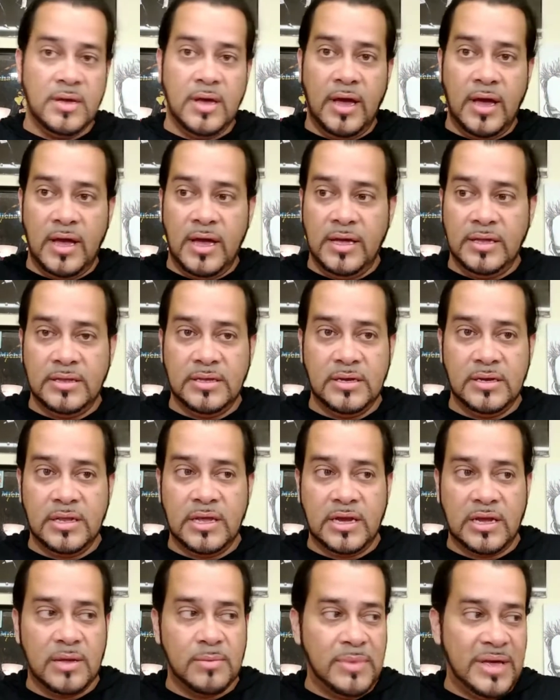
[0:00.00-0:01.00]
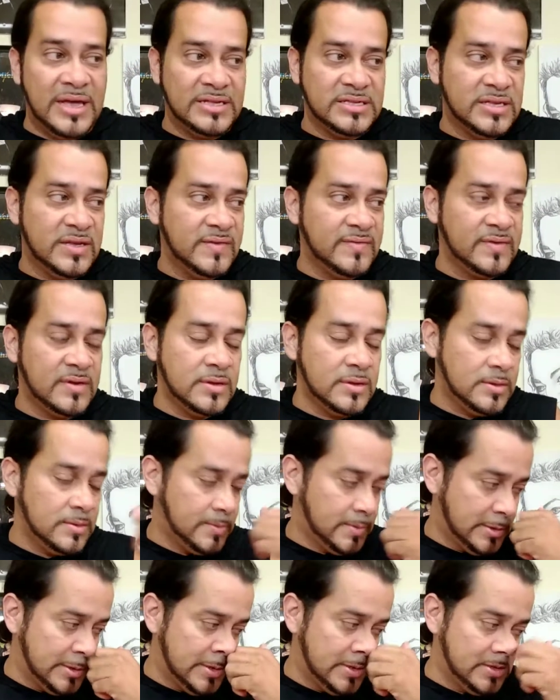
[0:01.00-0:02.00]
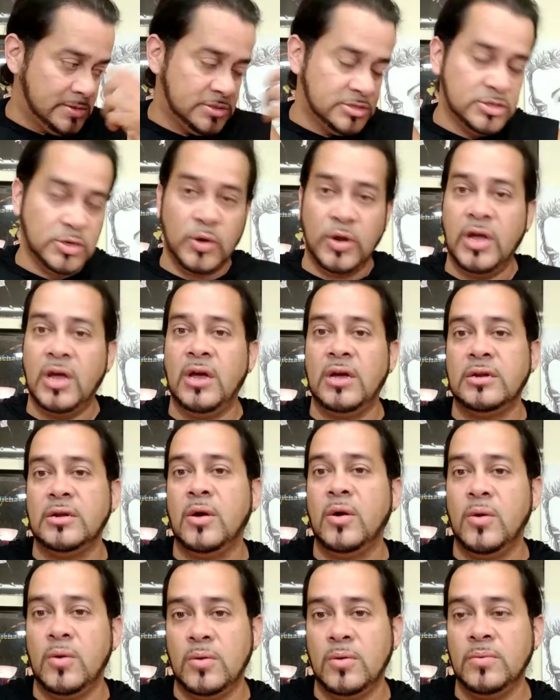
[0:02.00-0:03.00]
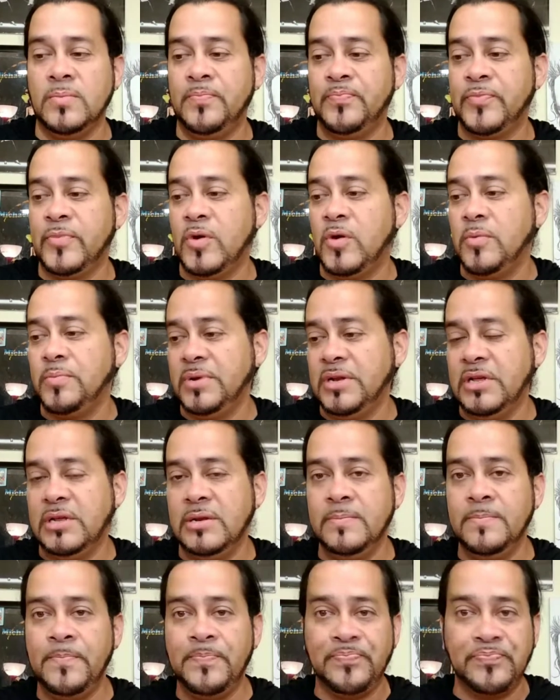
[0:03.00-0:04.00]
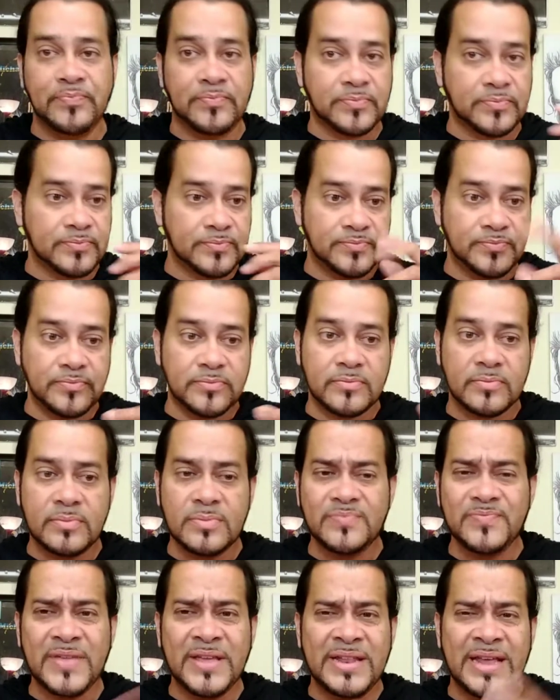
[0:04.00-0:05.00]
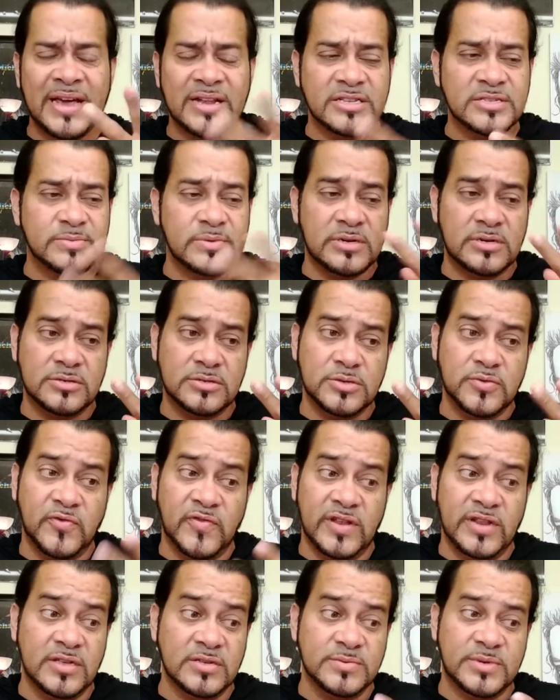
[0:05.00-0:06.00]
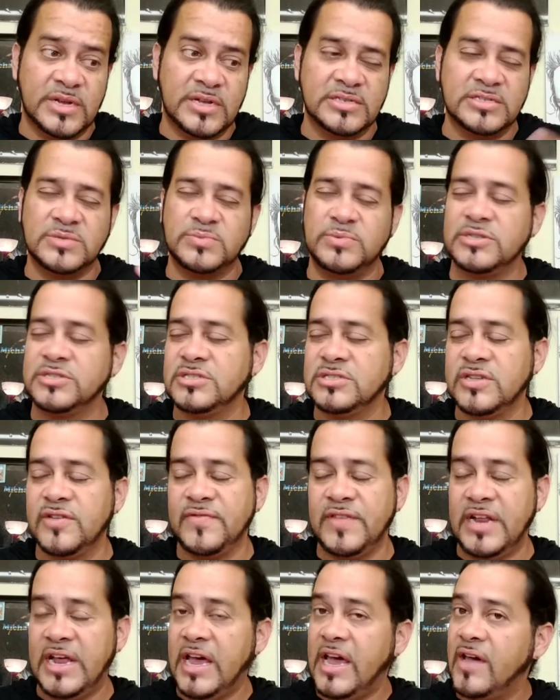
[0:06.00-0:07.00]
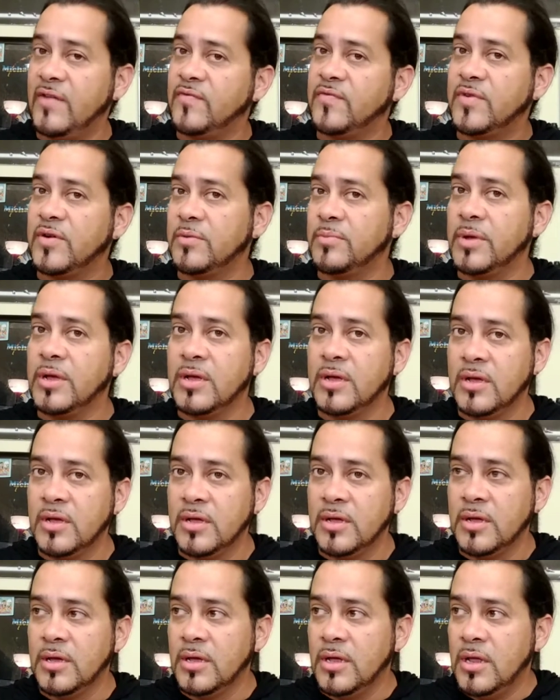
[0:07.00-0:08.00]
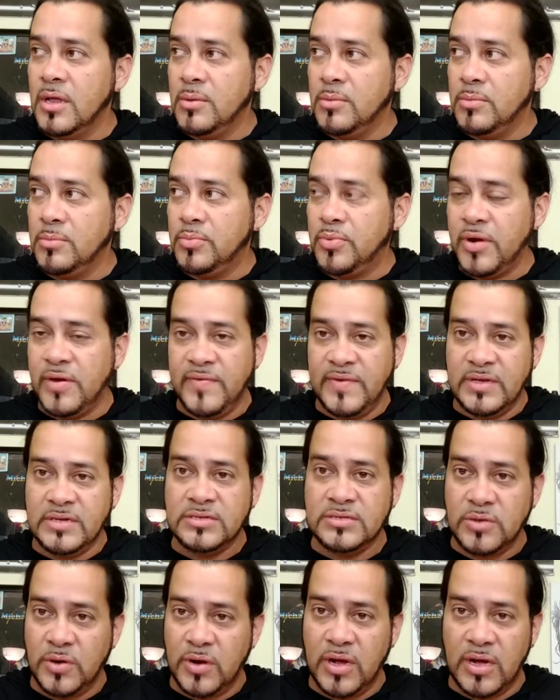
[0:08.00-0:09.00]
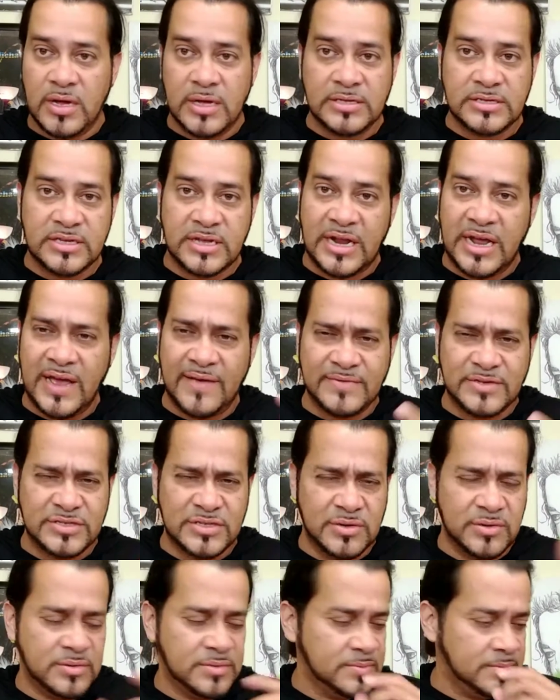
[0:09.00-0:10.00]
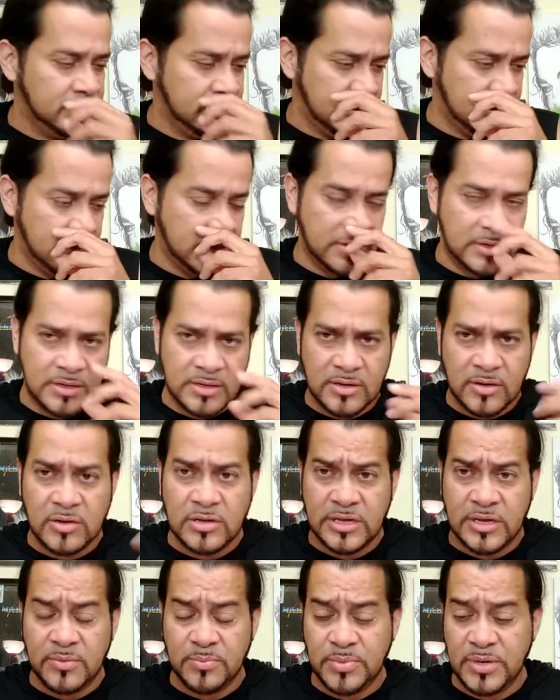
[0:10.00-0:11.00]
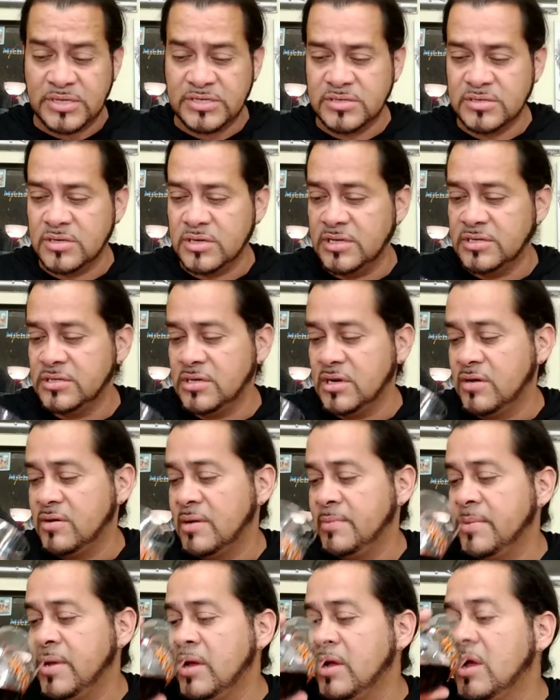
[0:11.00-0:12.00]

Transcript: I did like a massive toy hunt haul opening. I had to split into two videos because there's a bunch of stuff that I have from previous toy hunts that I haven't shown here, only in pictures on Instagram.